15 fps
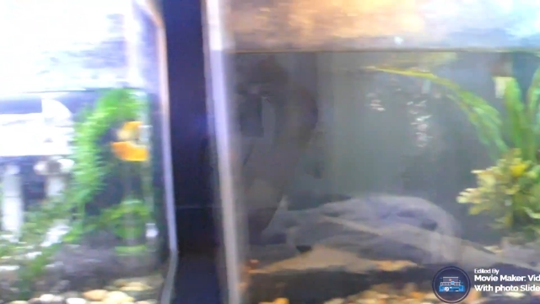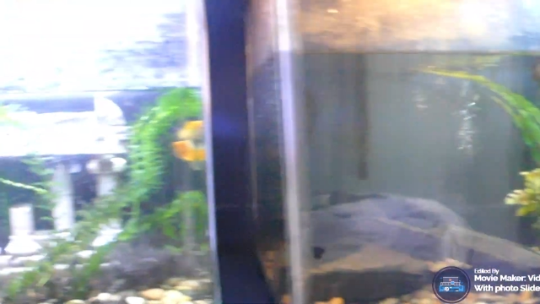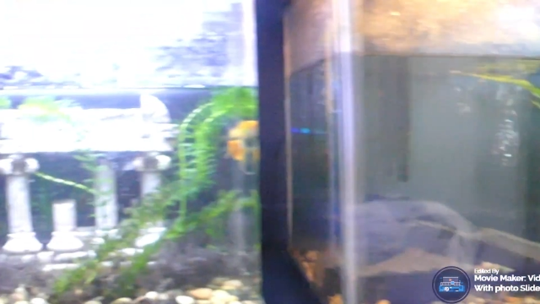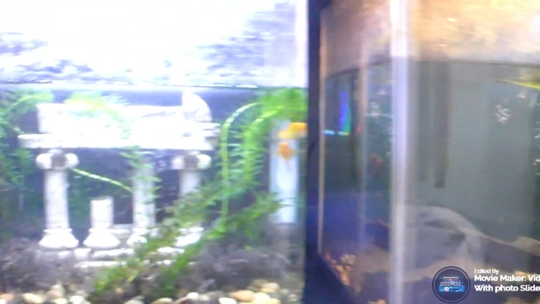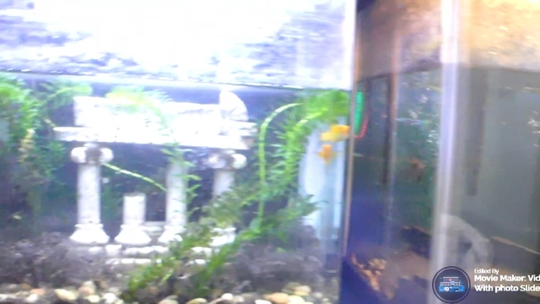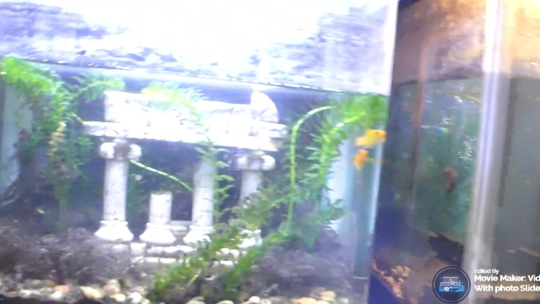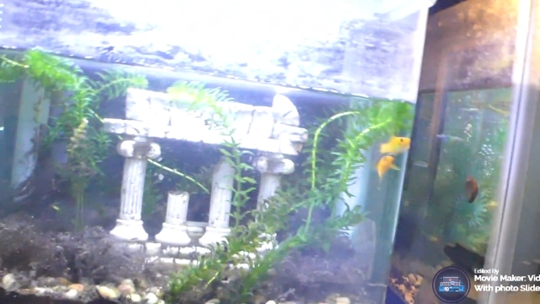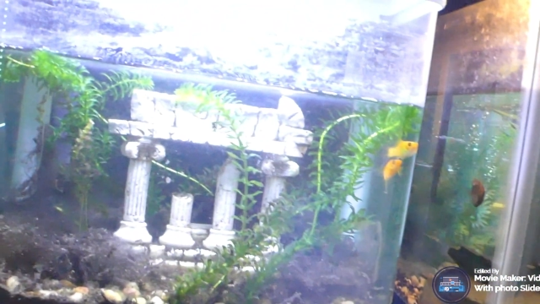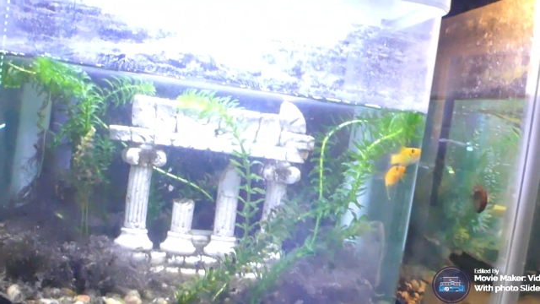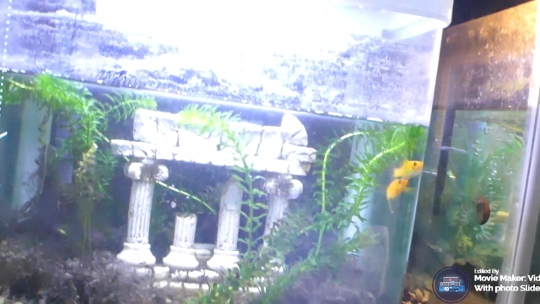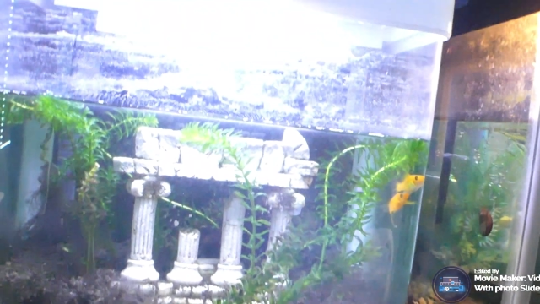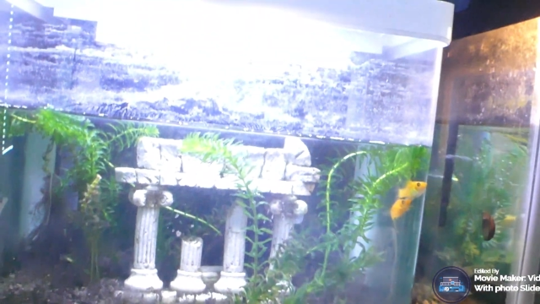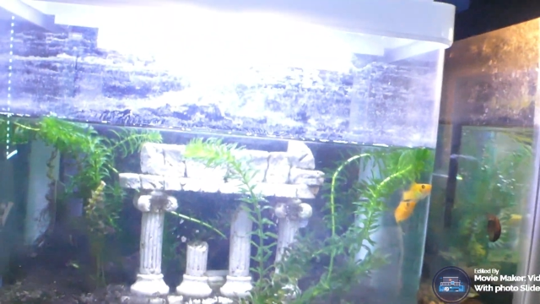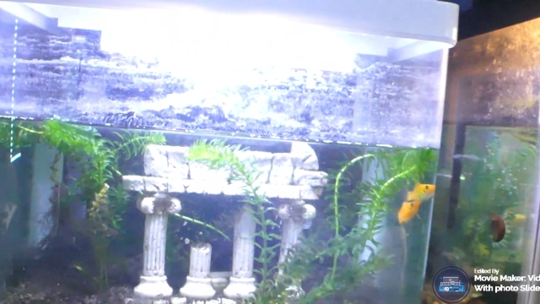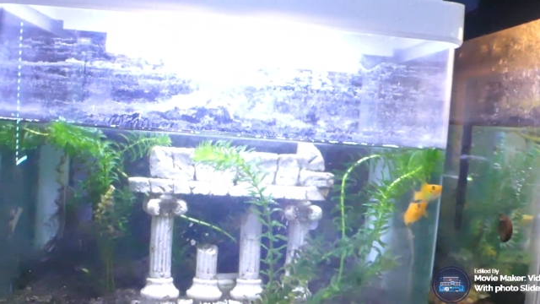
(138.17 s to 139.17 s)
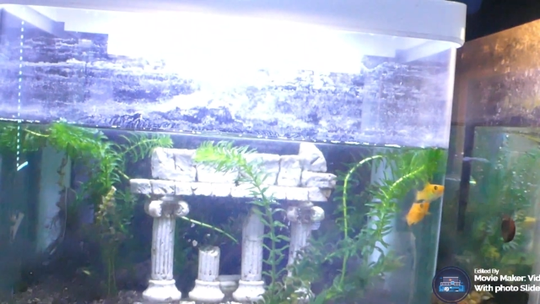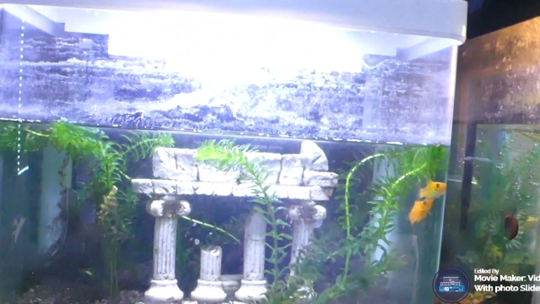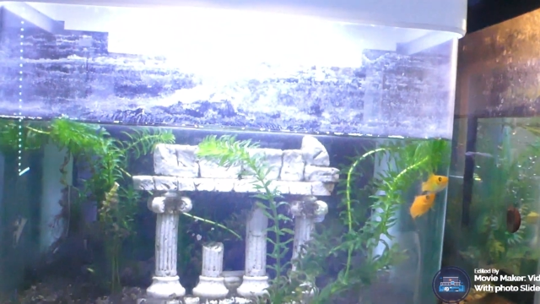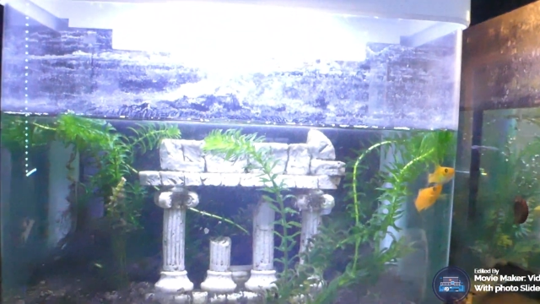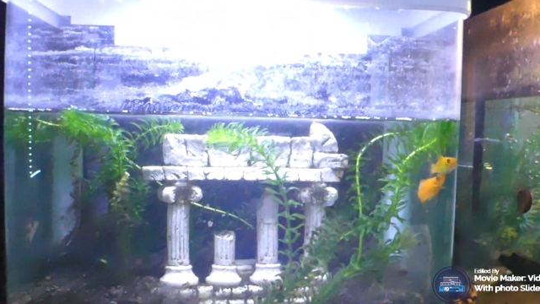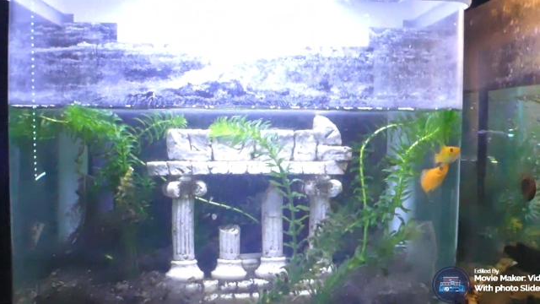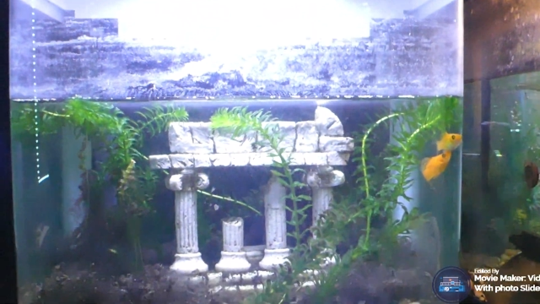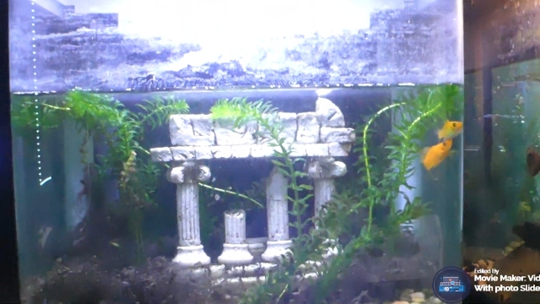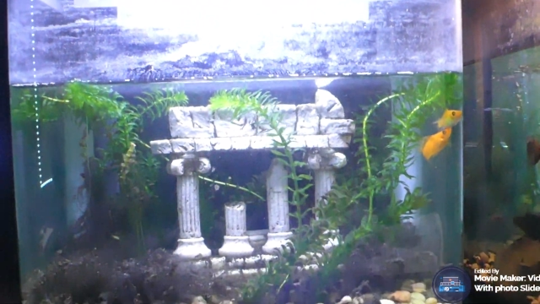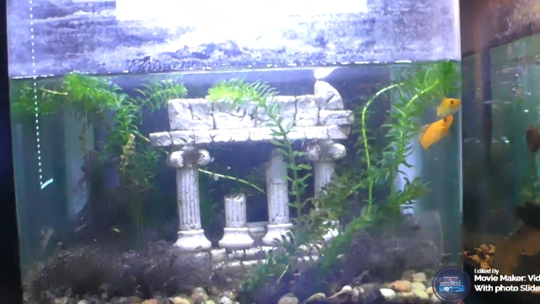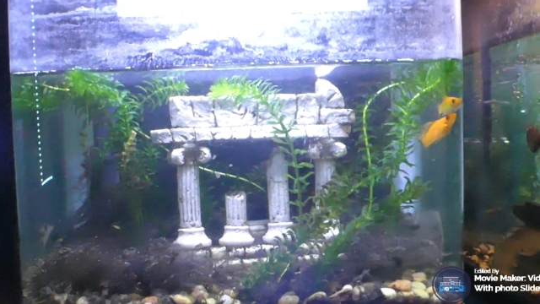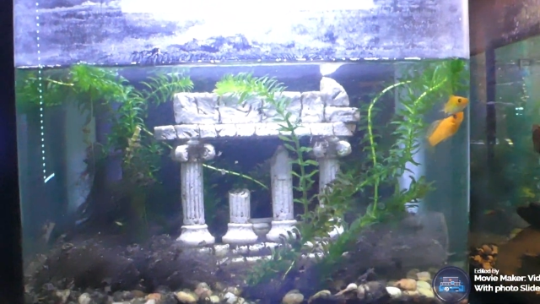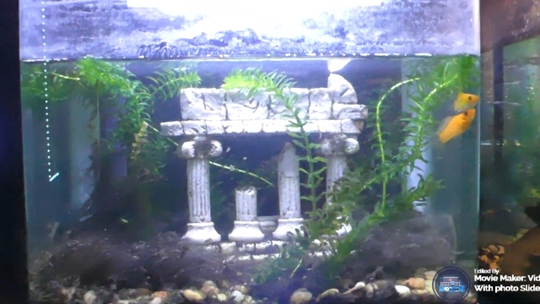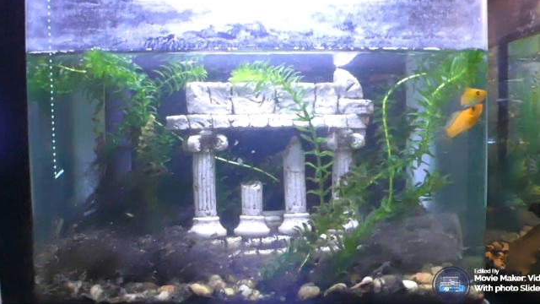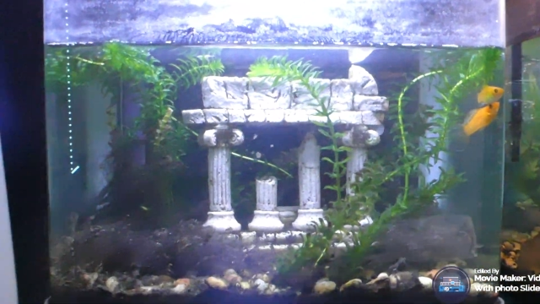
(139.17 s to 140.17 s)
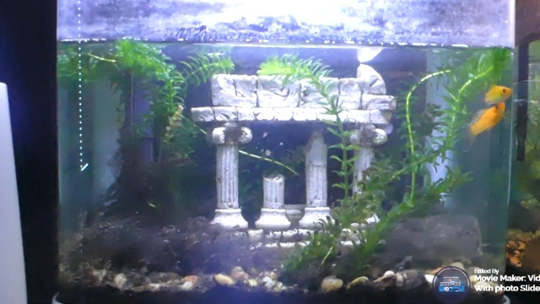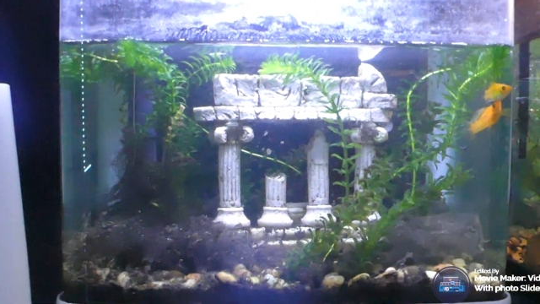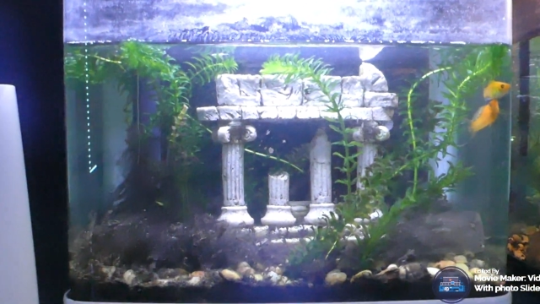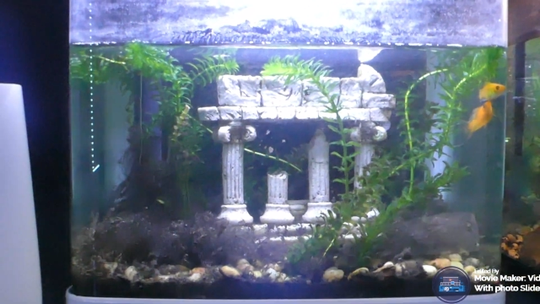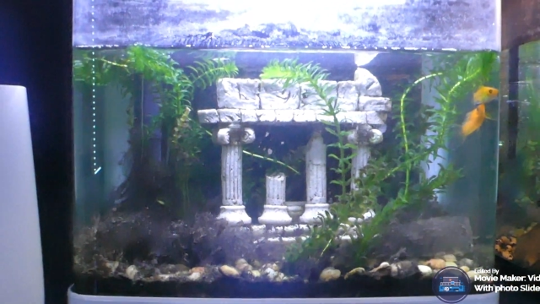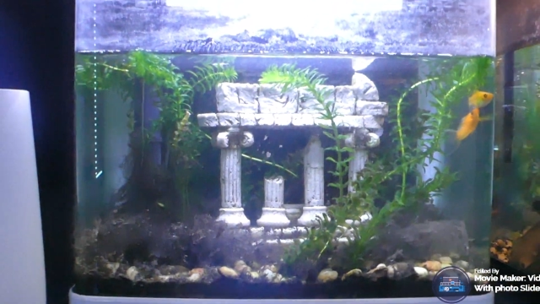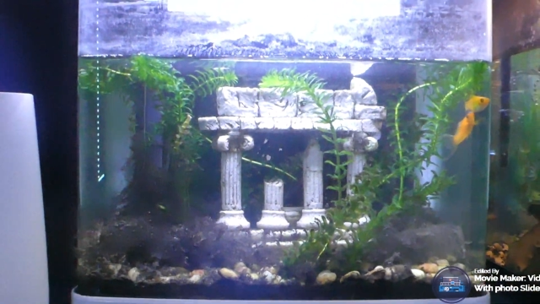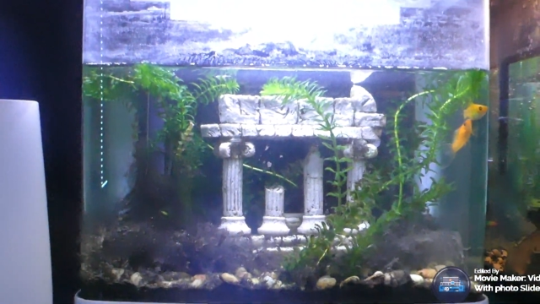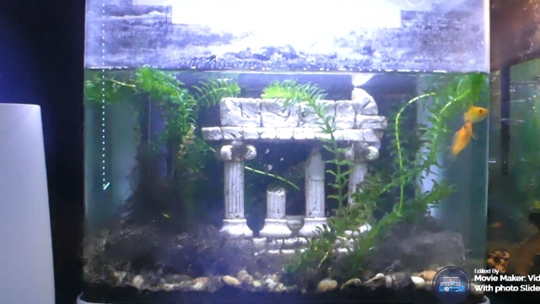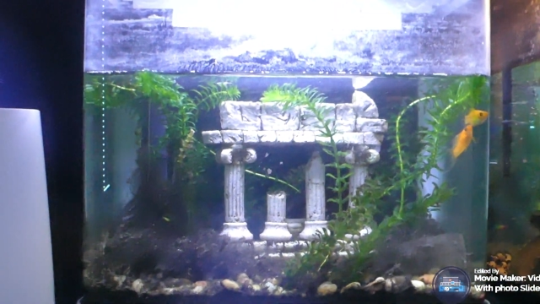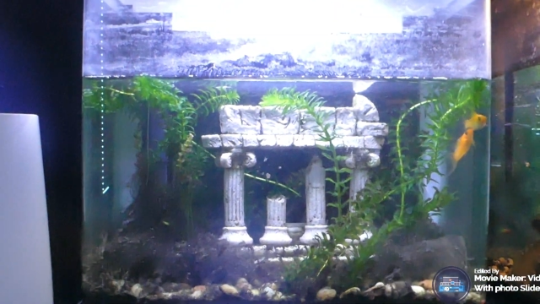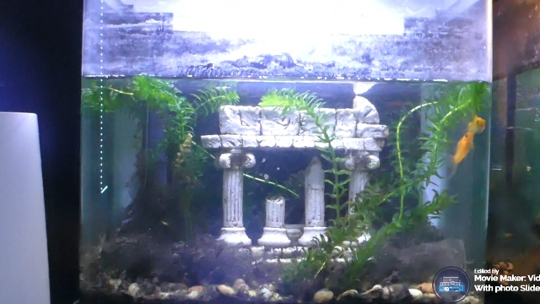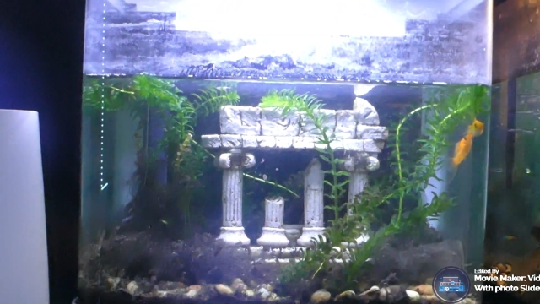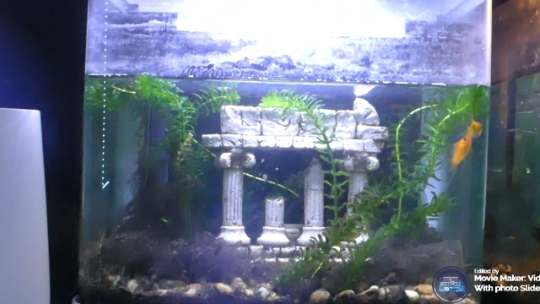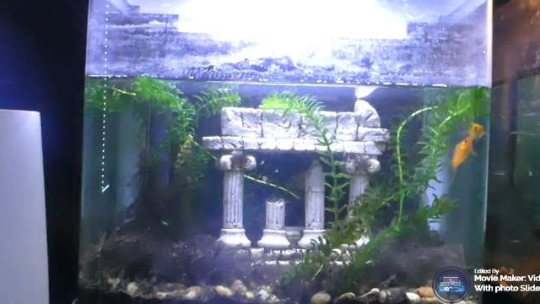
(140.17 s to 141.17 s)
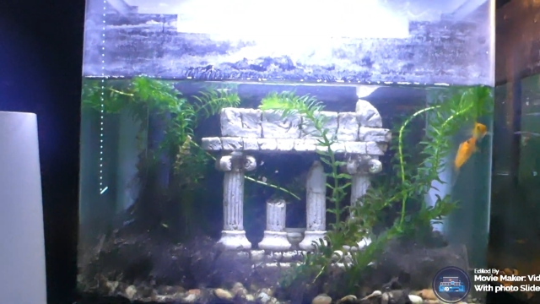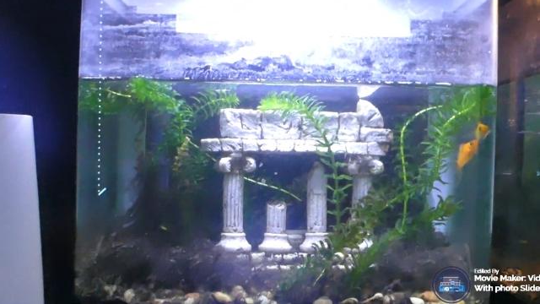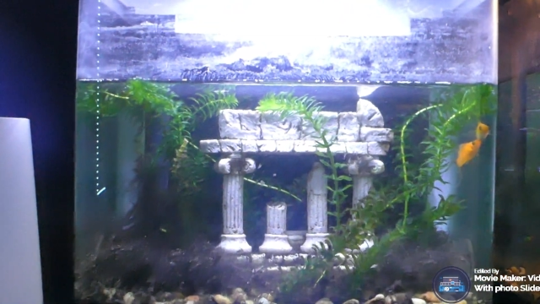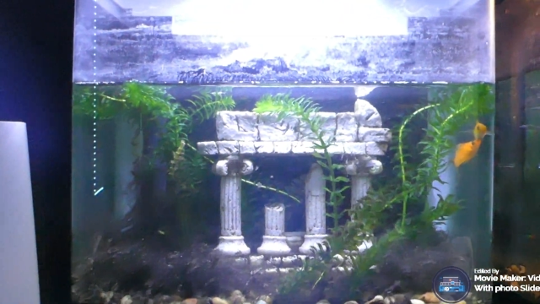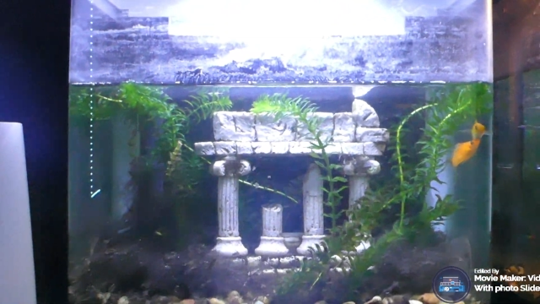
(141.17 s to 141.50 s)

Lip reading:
[unreadable: no face in view]